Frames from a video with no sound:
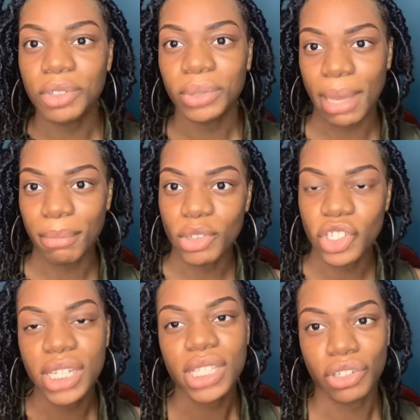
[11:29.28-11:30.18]
doing that
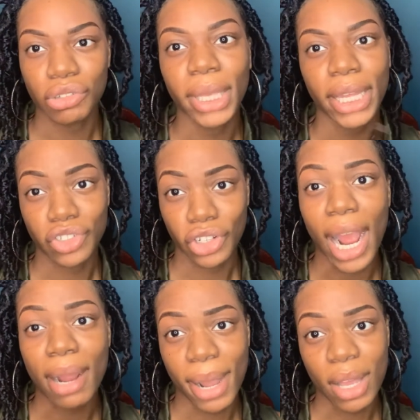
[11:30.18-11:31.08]
motion until you get your
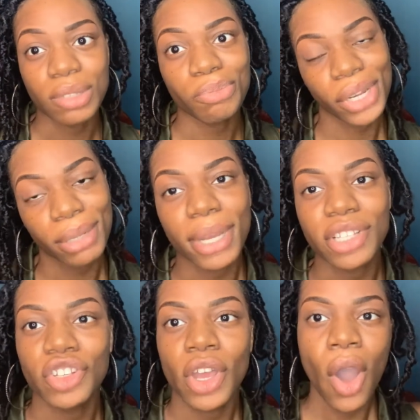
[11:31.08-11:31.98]
eyebrows pretty
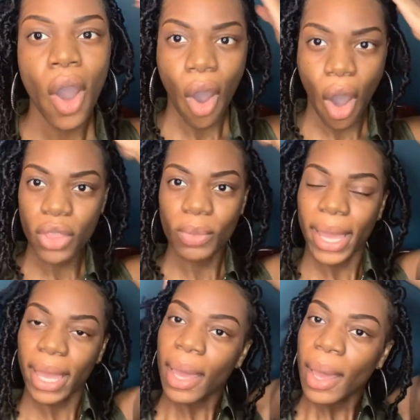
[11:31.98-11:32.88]
much all the
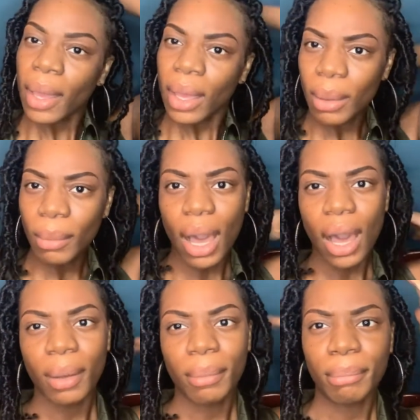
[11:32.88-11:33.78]
way
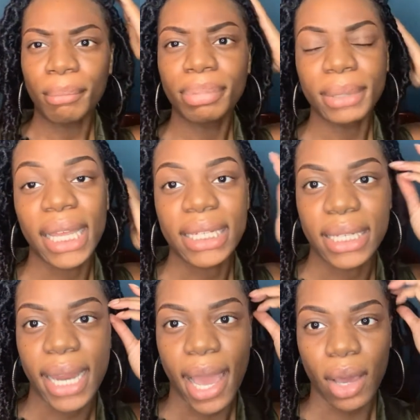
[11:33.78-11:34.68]

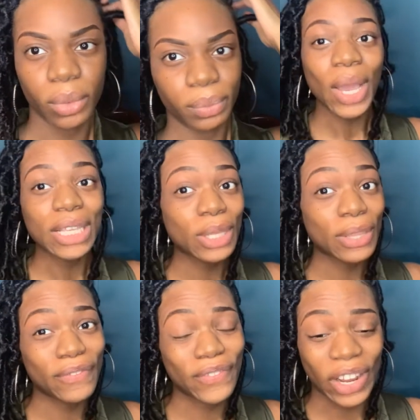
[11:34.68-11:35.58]
blended out. Okay, so
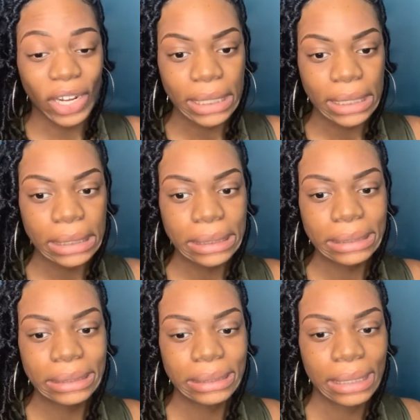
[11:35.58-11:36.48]
the very
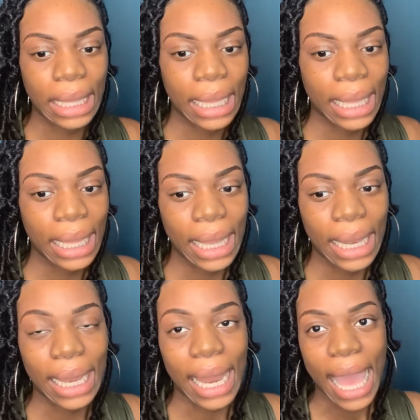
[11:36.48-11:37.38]

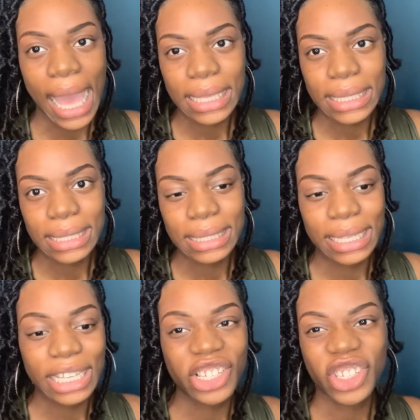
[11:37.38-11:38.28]

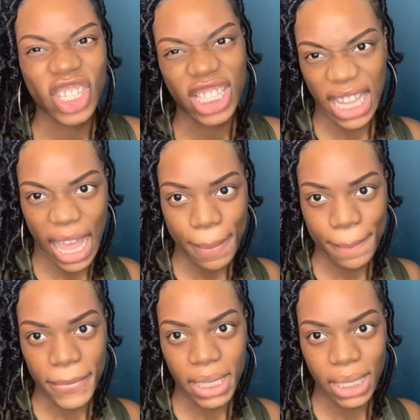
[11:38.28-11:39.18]
last-ish step
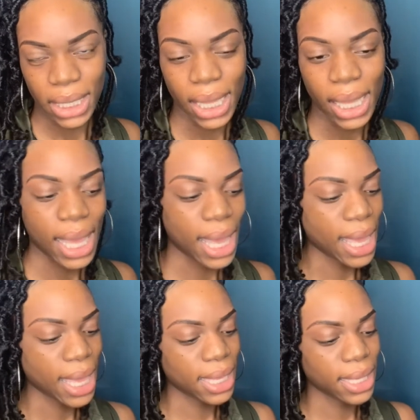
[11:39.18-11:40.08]

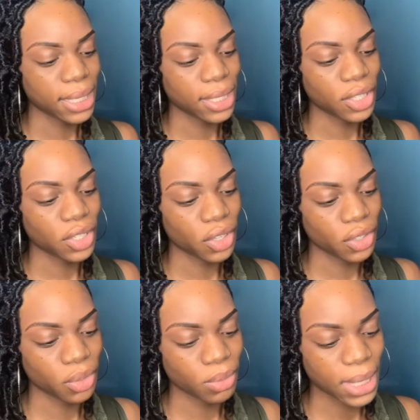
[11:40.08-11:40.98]
is
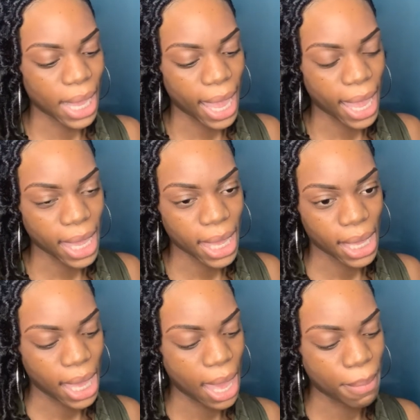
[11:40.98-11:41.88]
to take
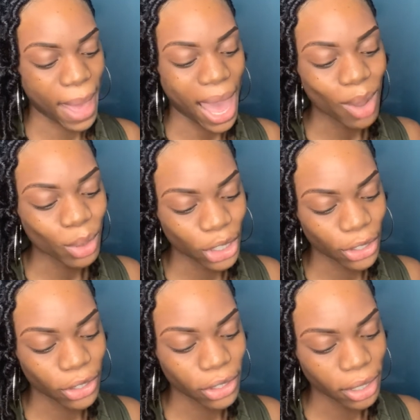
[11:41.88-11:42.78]
a
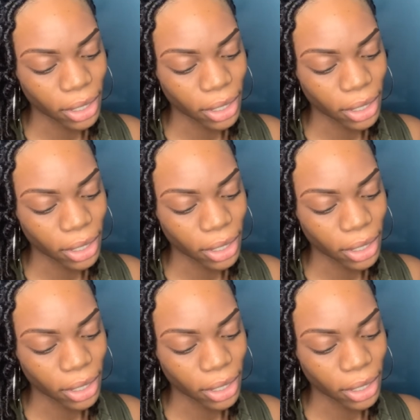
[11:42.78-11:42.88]
powder,